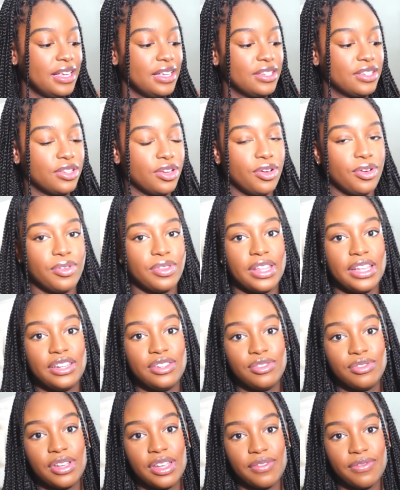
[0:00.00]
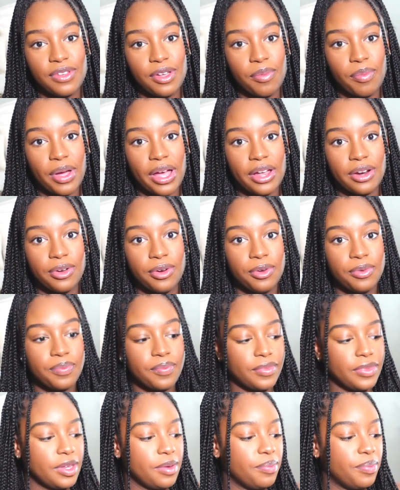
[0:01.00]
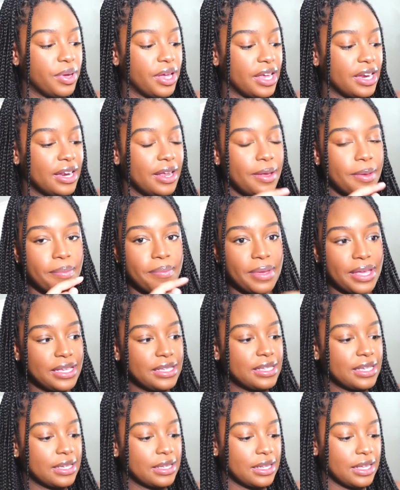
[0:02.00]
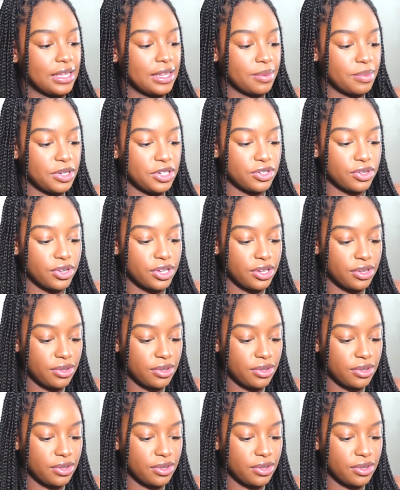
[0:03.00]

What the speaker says: So they do give you a bottle, but basically, let me show you.